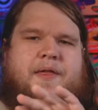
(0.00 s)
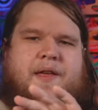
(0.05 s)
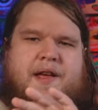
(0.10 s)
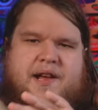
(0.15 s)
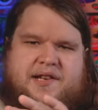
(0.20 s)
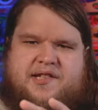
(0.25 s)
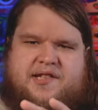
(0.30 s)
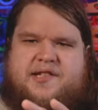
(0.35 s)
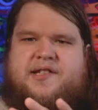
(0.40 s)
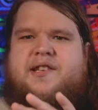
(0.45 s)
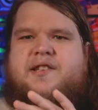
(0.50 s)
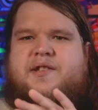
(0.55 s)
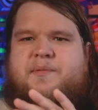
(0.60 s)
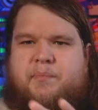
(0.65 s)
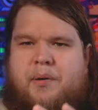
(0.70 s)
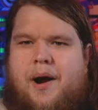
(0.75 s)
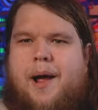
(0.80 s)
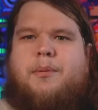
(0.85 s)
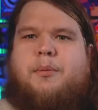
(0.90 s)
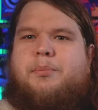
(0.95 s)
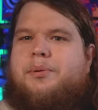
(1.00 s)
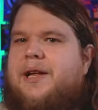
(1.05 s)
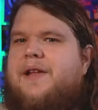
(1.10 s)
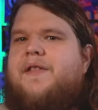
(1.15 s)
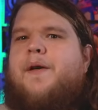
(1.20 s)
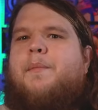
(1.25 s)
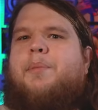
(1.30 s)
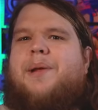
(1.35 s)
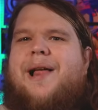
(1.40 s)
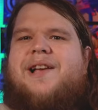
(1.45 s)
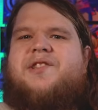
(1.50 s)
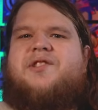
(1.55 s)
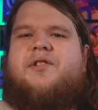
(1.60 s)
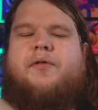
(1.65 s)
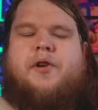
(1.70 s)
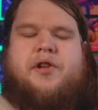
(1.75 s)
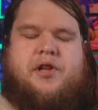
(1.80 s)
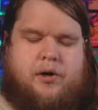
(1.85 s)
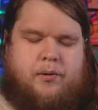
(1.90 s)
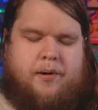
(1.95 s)
this is probably the
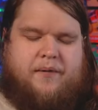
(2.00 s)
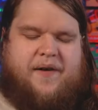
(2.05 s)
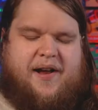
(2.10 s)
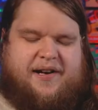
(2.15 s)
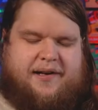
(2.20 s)
blaster for you.